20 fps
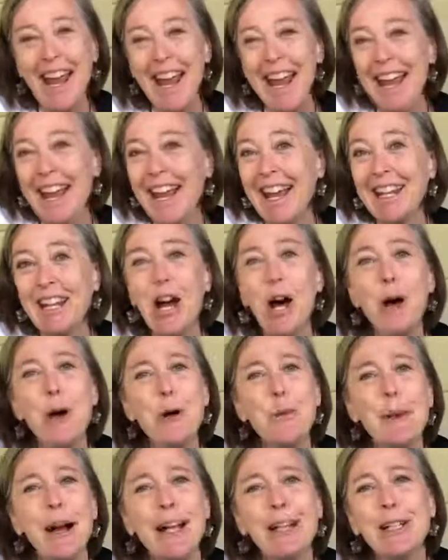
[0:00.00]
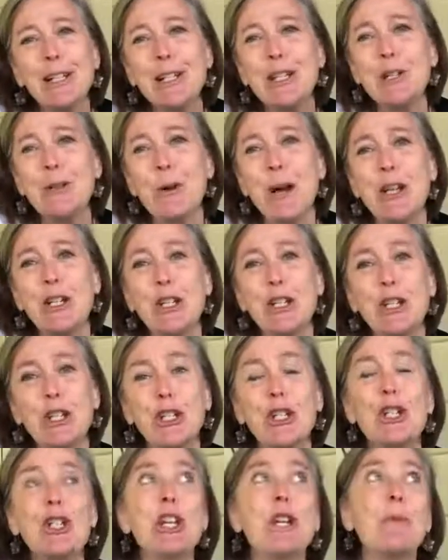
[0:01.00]
And oh my goodness gracious,
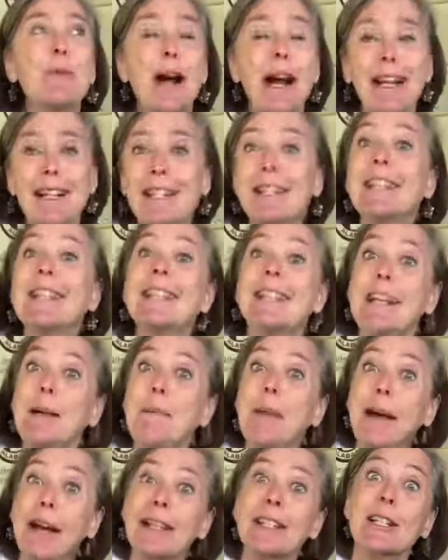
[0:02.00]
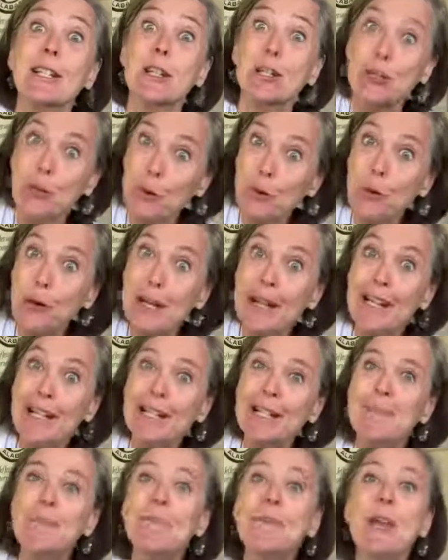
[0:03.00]
she writes the best stories.